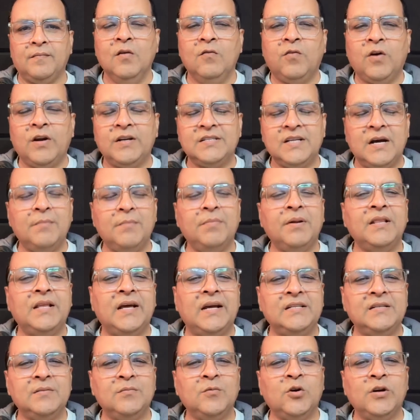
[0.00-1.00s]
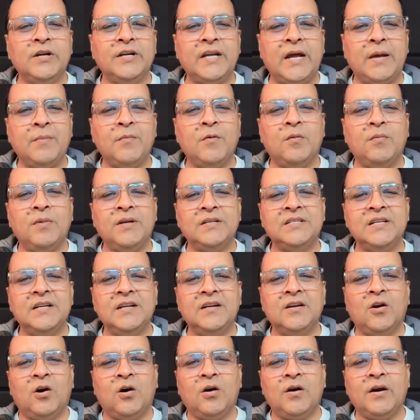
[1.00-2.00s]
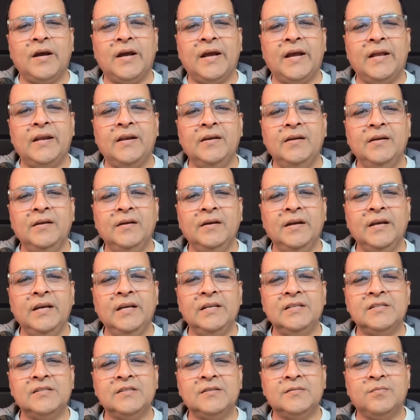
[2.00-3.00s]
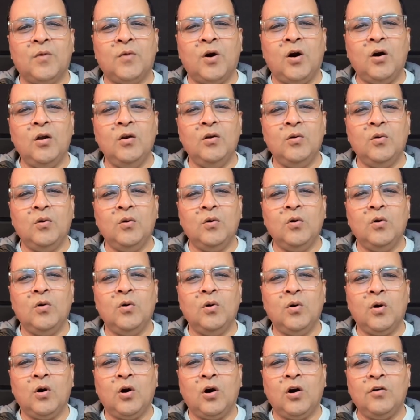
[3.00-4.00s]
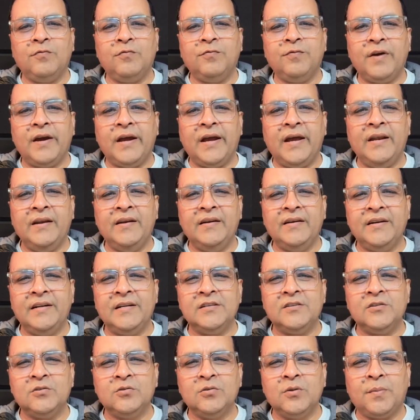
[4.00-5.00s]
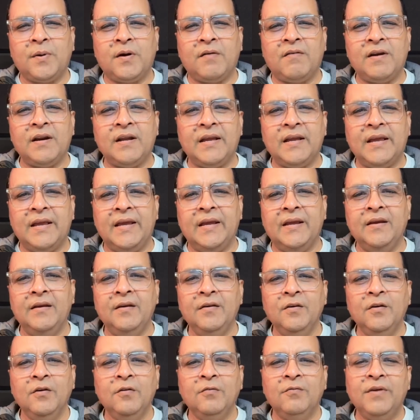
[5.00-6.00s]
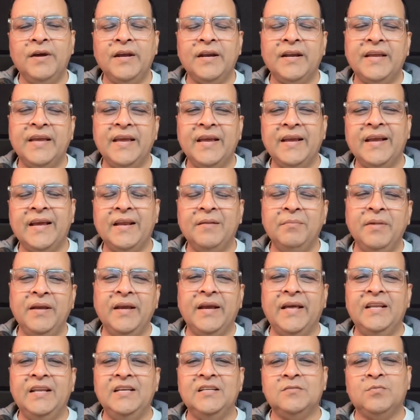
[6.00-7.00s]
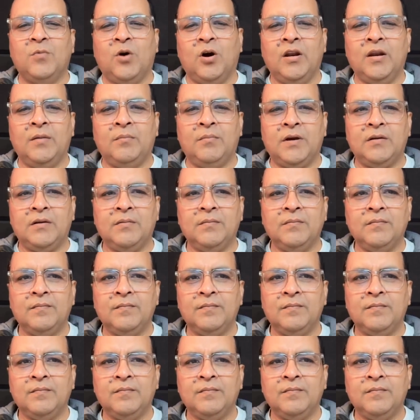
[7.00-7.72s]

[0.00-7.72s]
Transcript: For example, the asymptotic time complexity log n is small o of n raised to the power k, where k can be any small number.